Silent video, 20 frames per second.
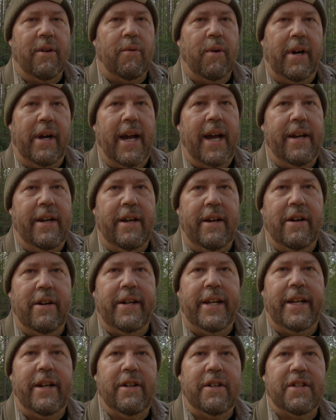We're not near
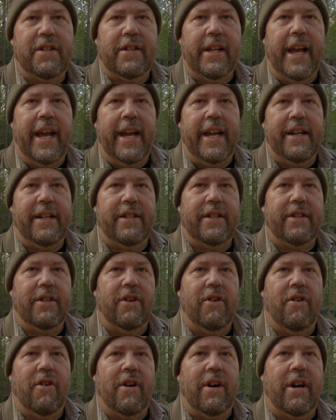an interstate
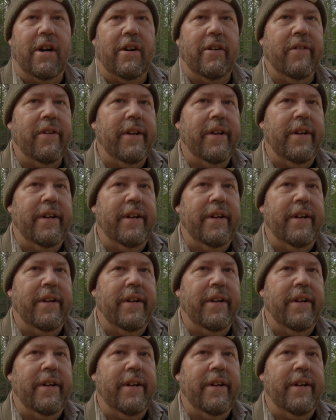or